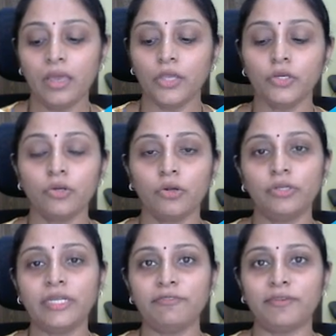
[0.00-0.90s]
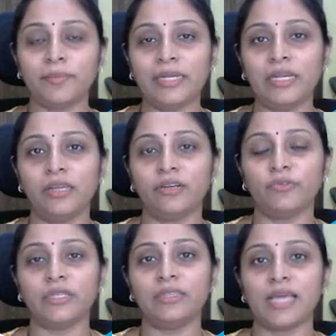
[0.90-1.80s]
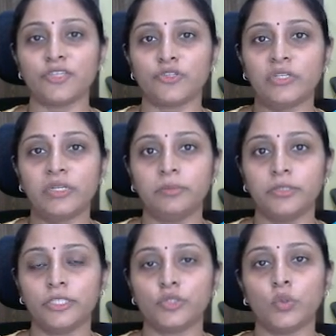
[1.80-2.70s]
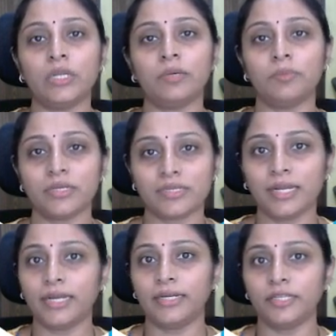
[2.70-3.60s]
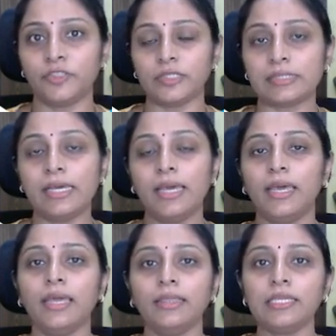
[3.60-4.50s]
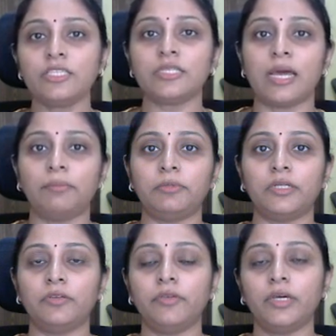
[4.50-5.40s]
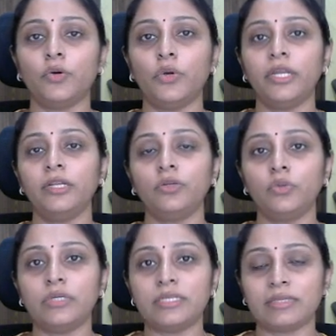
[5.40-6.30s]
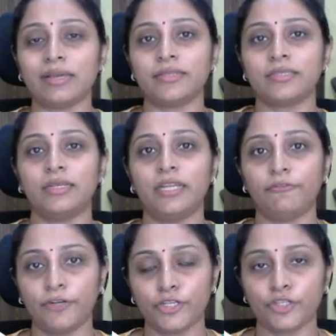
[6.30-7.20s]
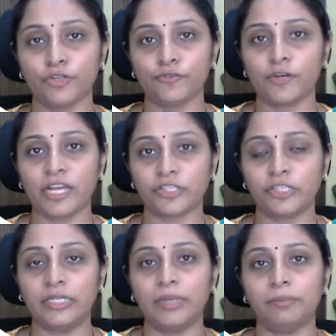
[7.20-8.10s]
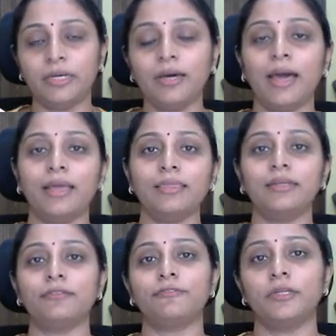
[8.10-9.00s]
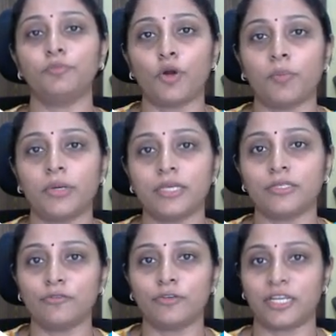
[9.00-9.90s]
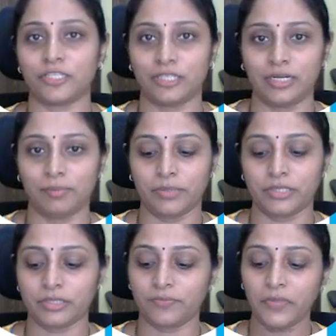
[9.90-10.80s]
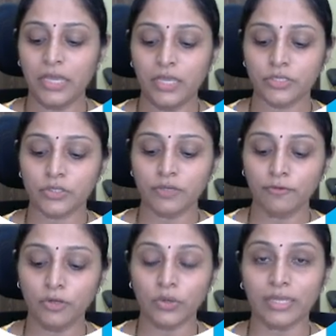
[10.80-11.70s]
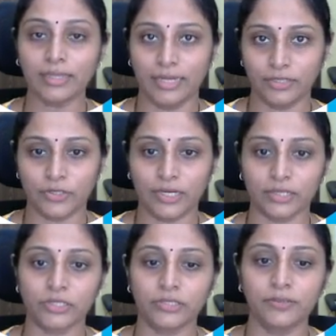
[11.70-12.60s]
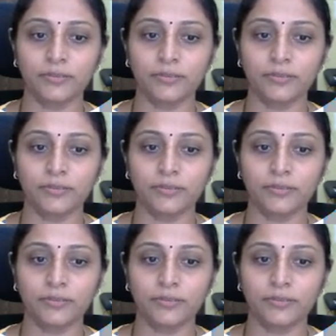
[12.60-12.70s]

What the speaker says: You're already familiar with natural numbers, whole numbers and integers. In this chapter, we are going to discuss the definition of rational number and the different properties of rational numbers. So if you look at the introduction,